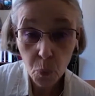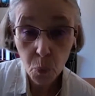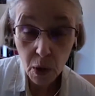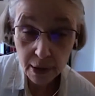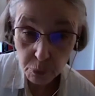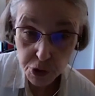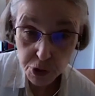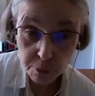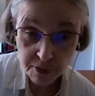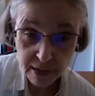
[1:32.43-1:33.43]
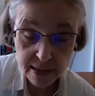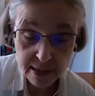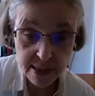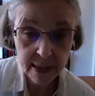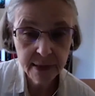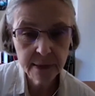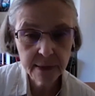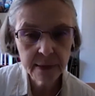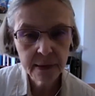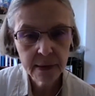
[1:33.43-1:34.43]
why would you be
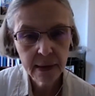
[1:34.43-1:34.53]
vaccinated